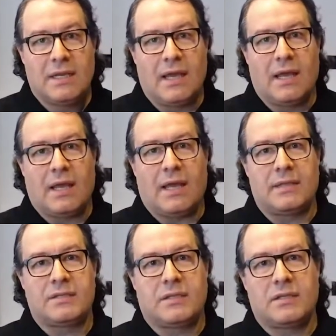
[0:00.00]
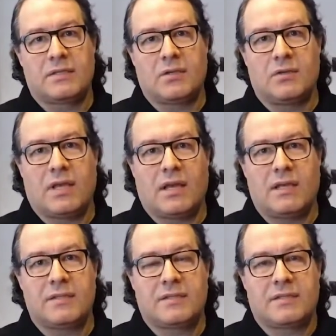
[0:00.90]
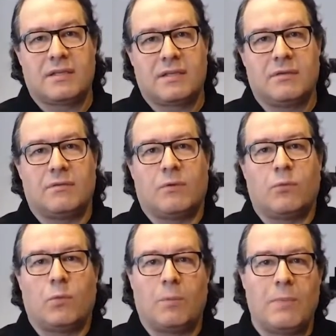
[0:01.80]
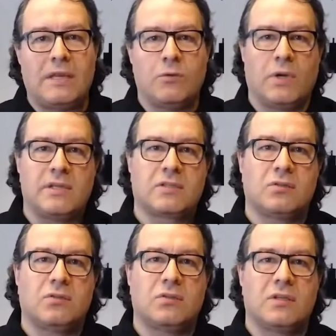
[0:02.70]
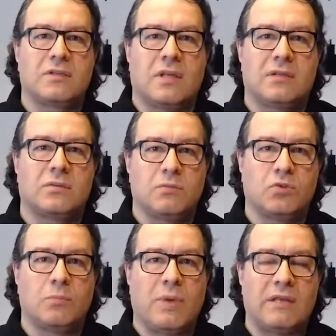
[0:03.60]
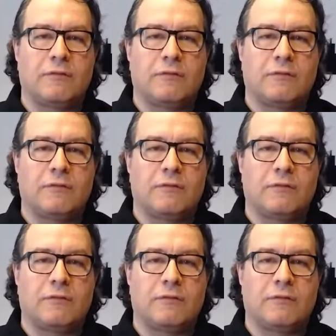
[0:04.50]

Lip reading: Yeah, and so there is many ways to do this and to